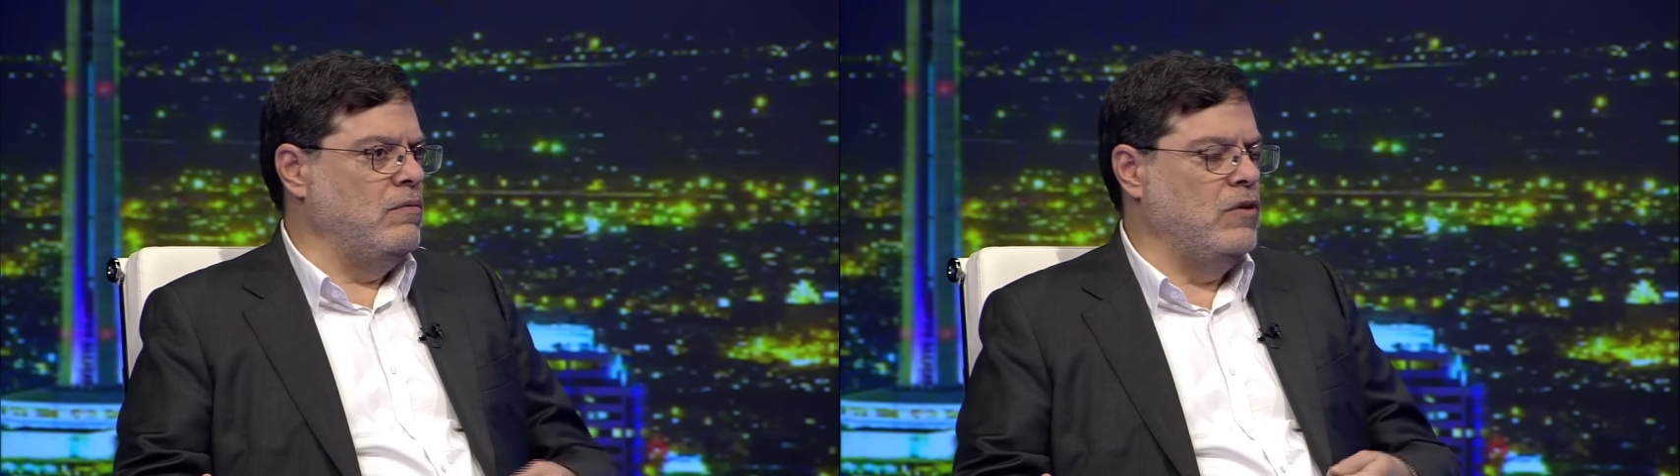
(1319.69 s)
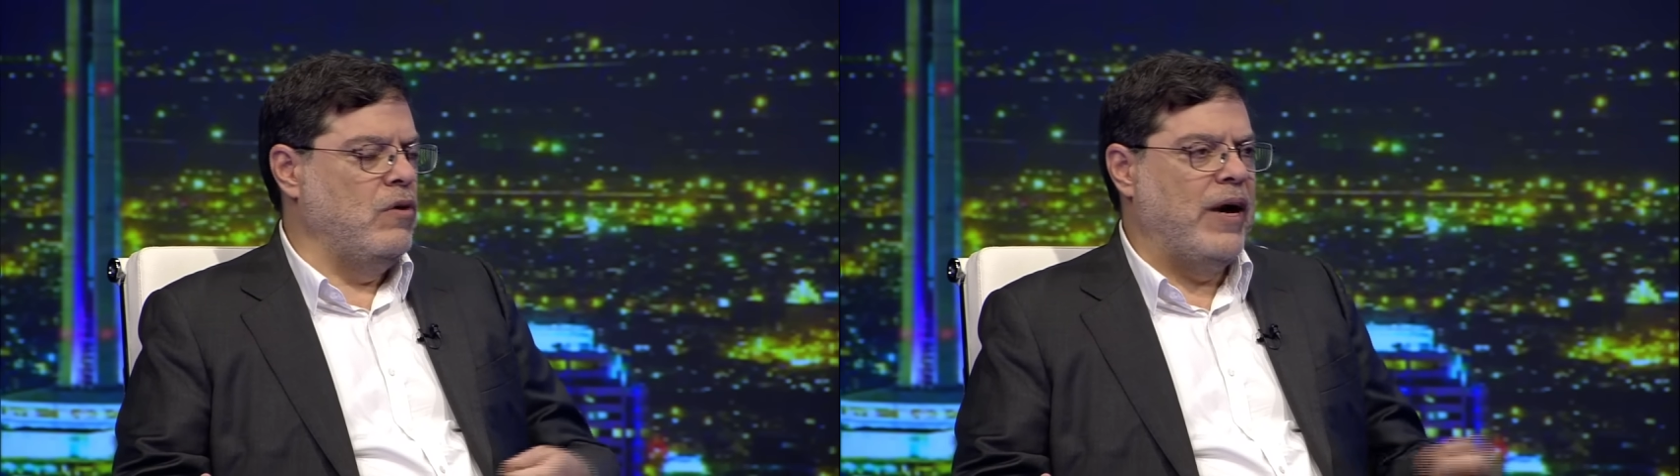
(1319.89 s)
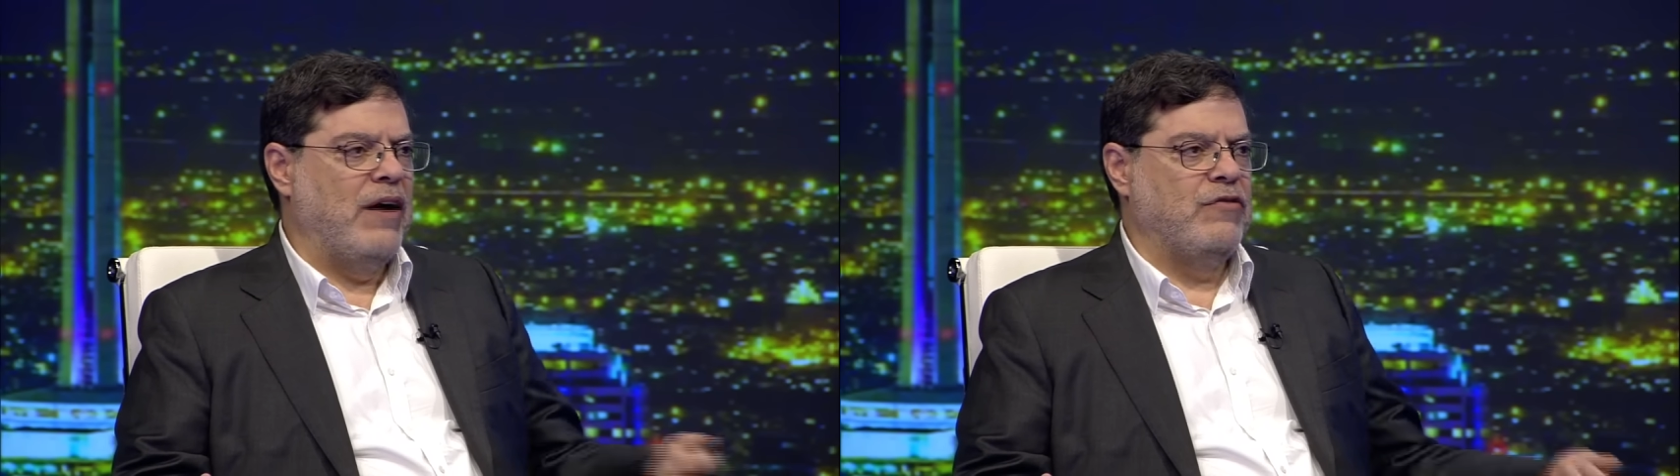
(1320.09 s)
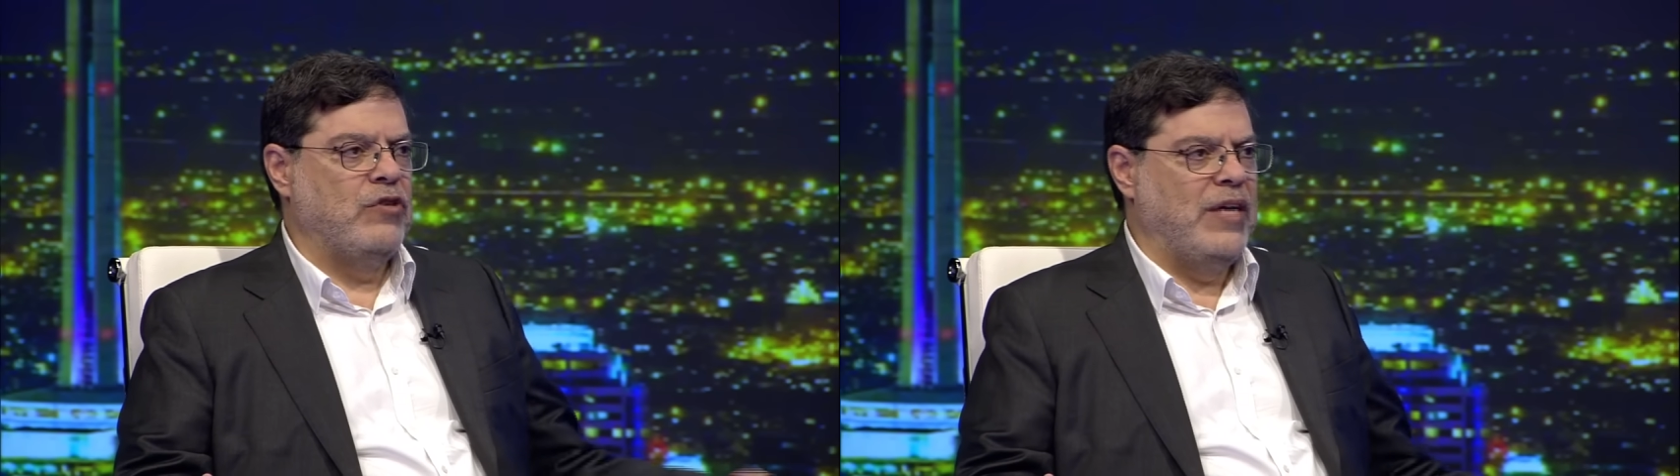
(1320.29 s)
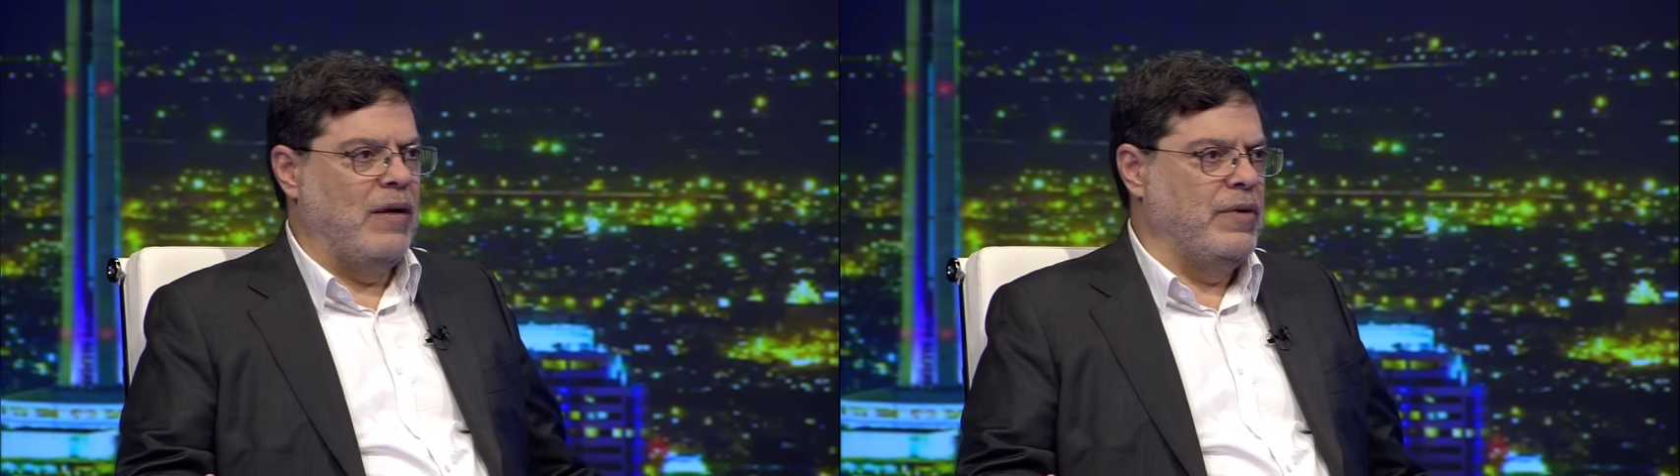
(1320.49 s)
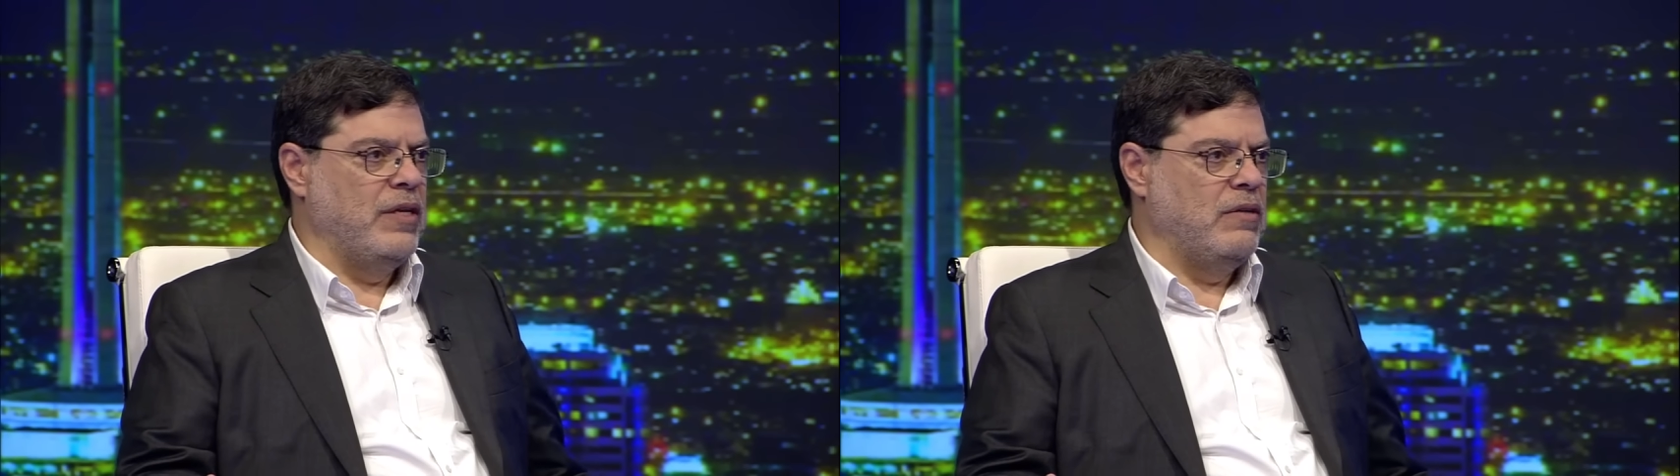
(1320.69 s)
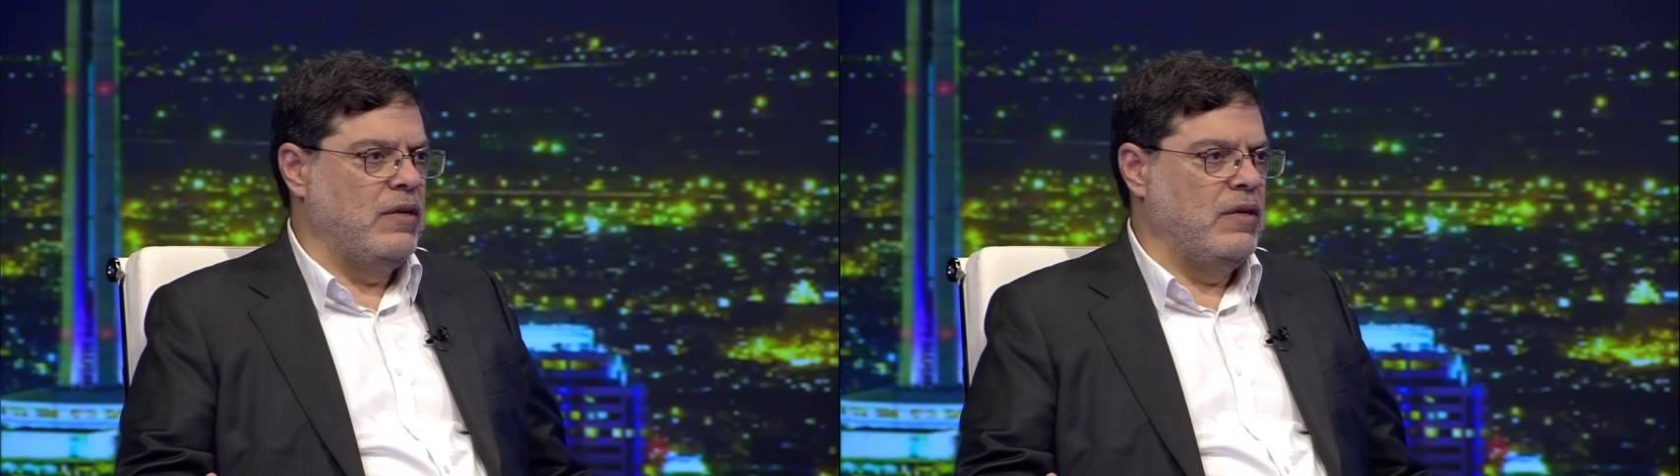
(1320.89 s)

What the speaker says: go after Yemen